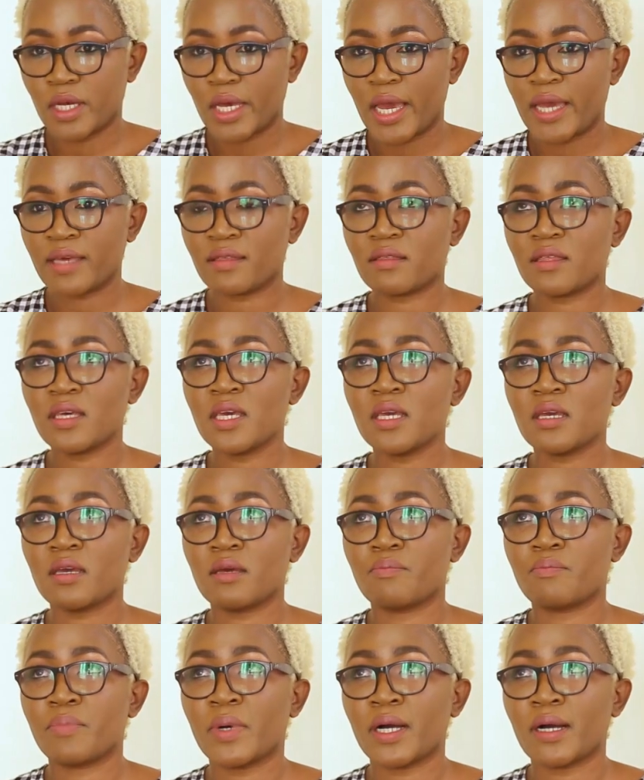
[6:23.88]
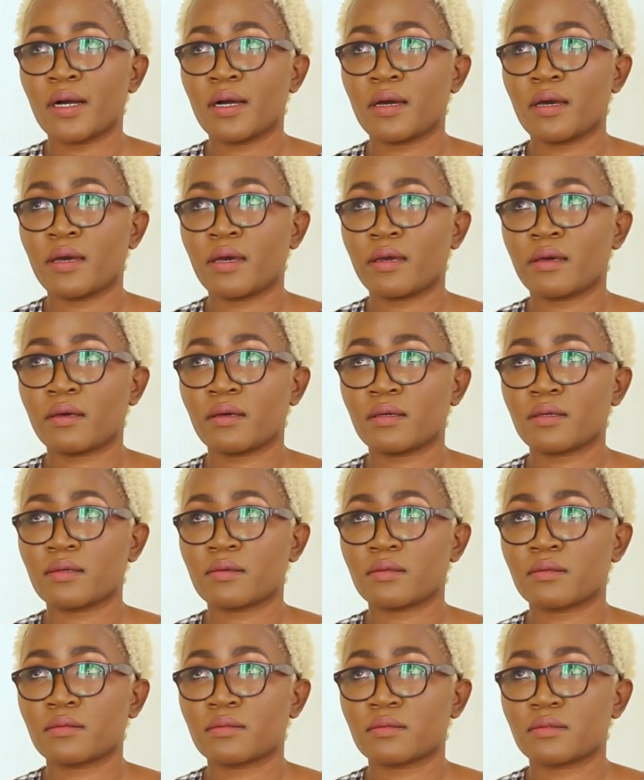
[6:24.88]
I think by
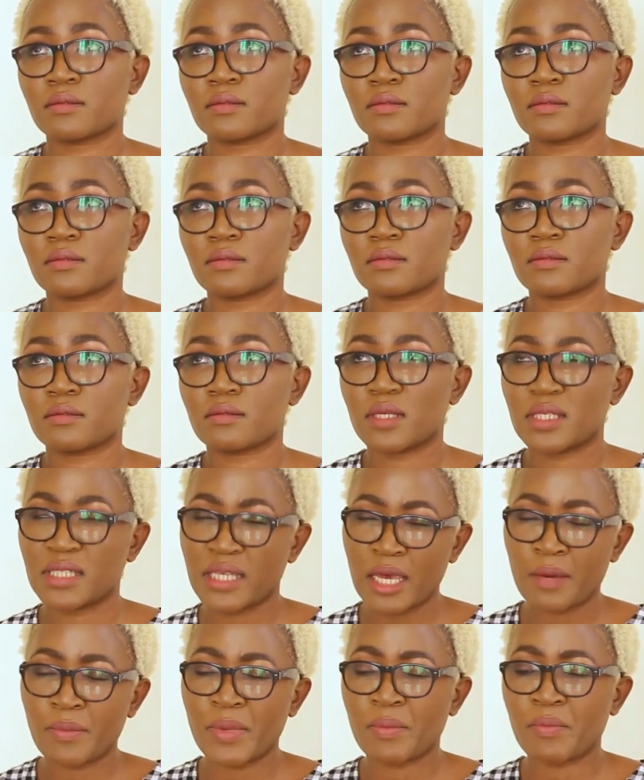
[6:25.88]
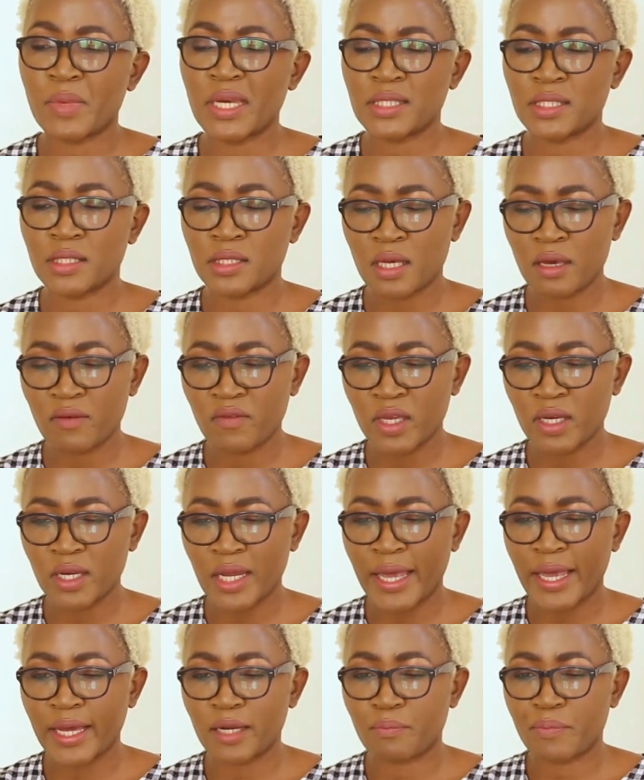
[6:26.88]
the time I made
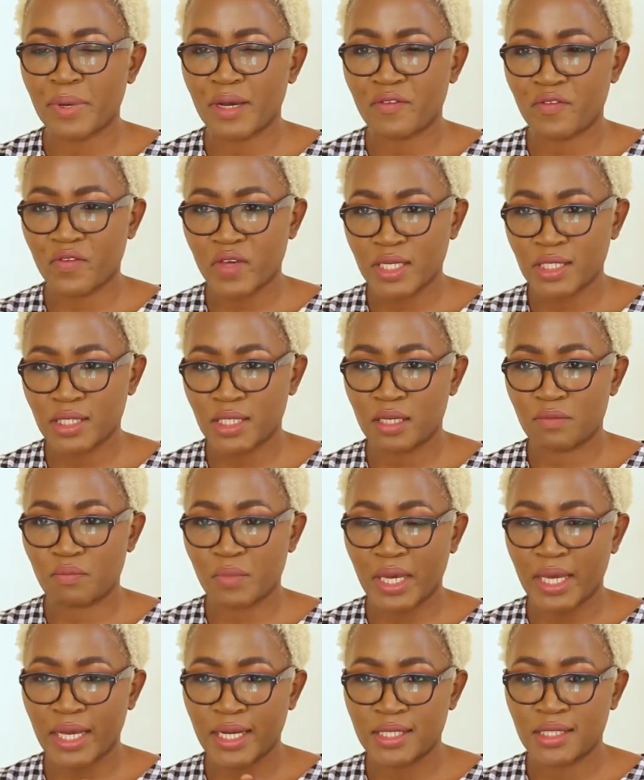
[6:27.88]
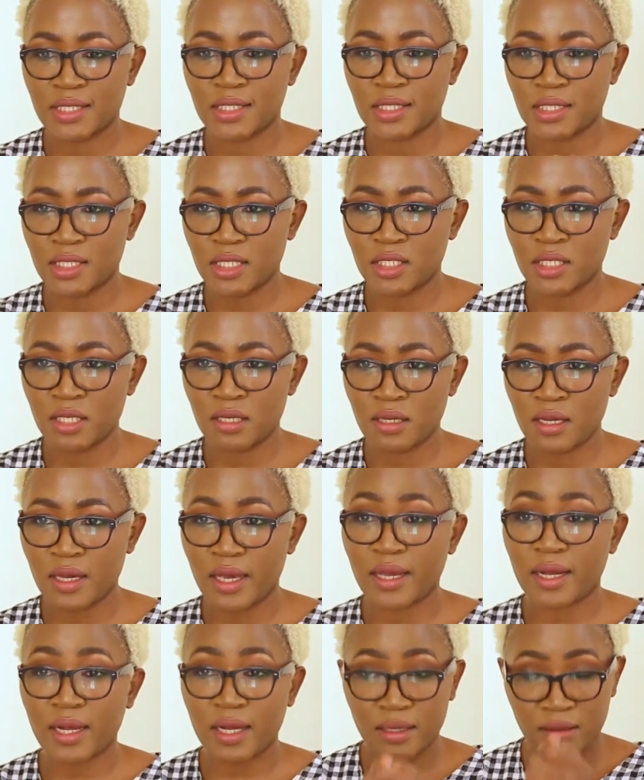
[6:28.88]
seven, I had perfected my hand stitching.
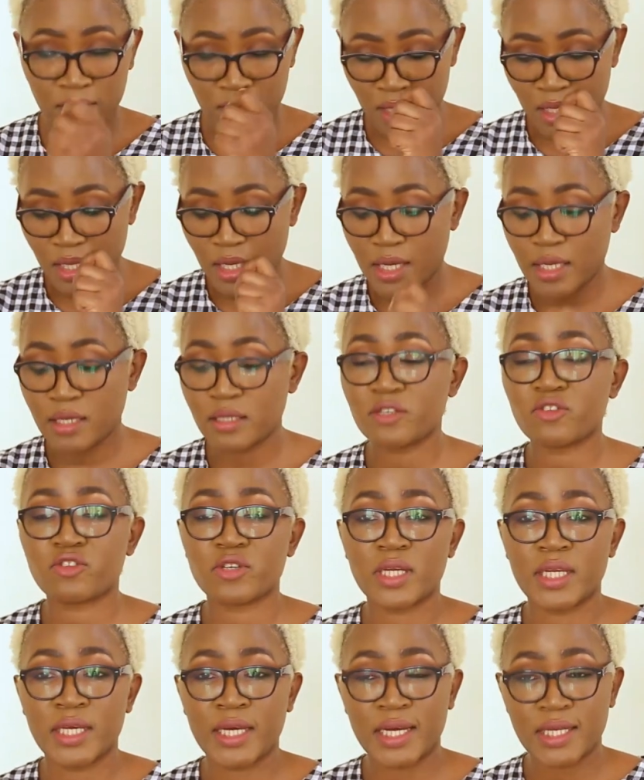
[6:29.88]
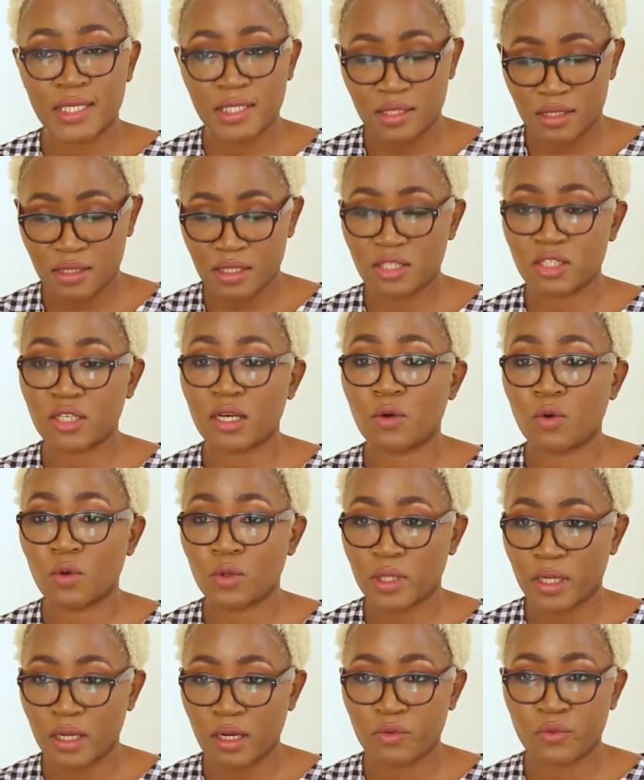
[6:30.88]
I can literally hand stitch a
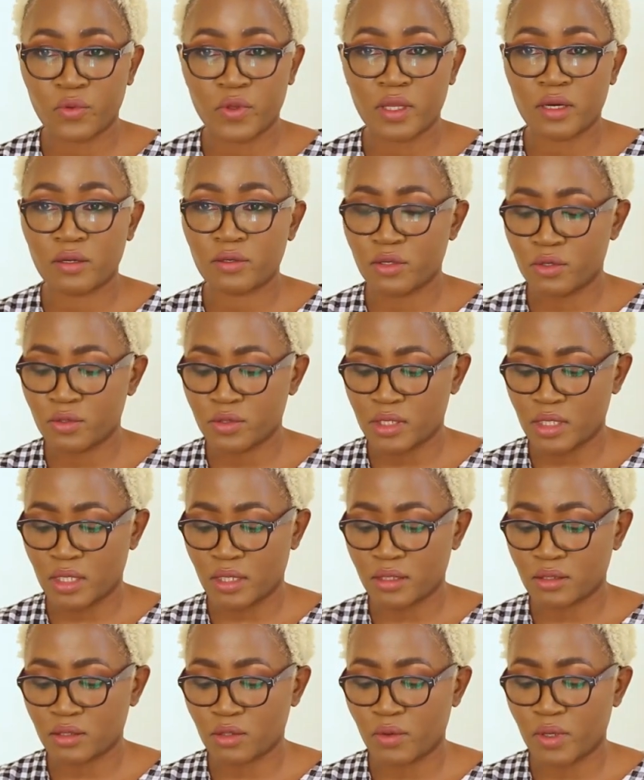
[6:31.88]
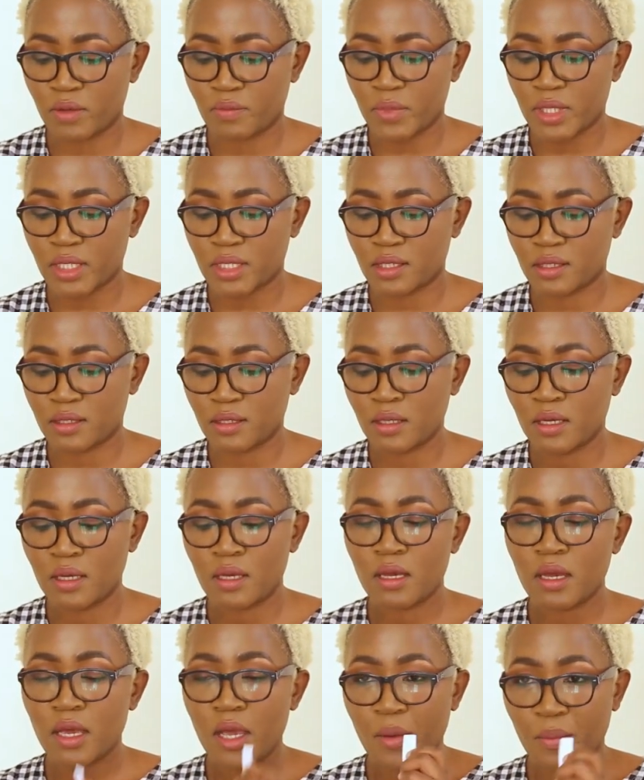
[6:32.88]
whole gown without using a sewing machine.
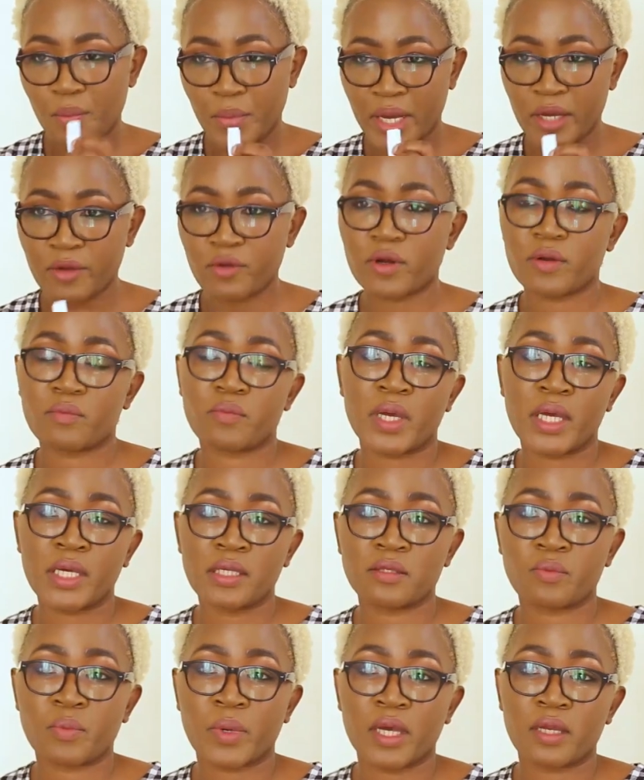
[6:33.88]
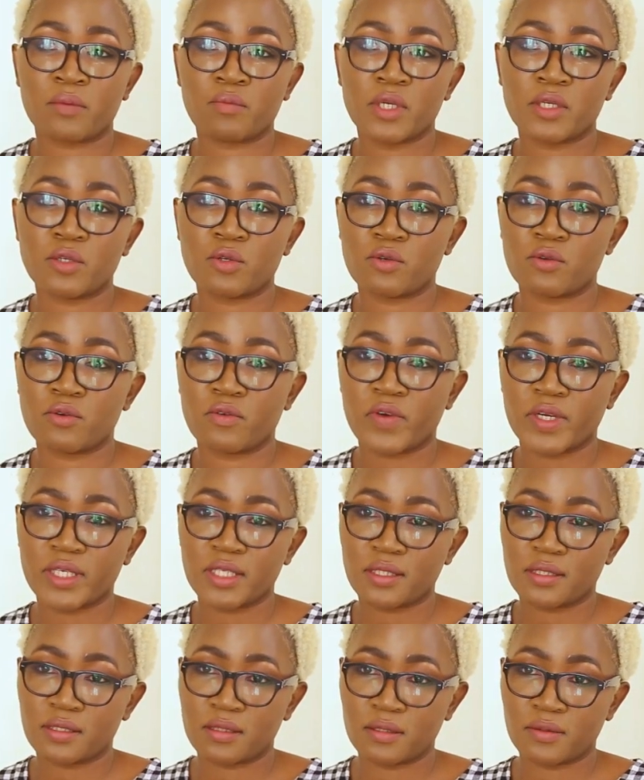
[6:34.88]
My grandma inspired me to do
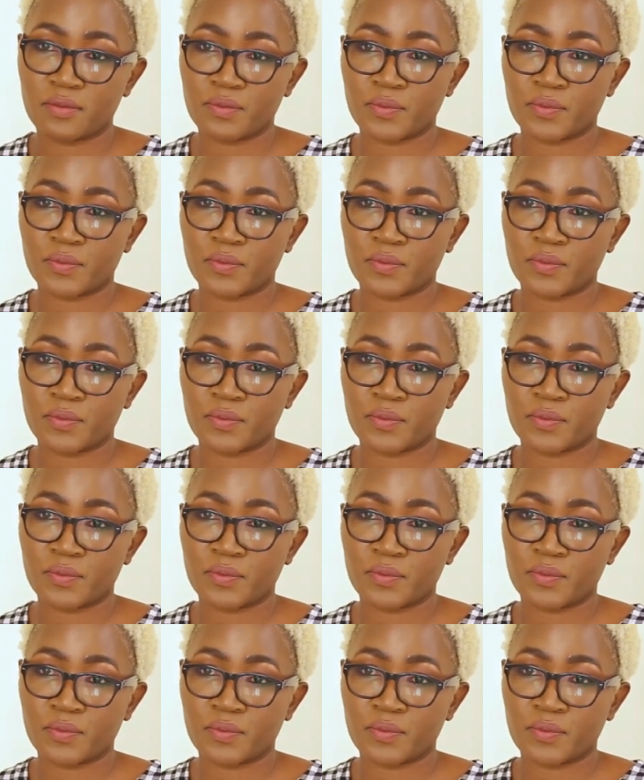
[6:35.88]
fashion.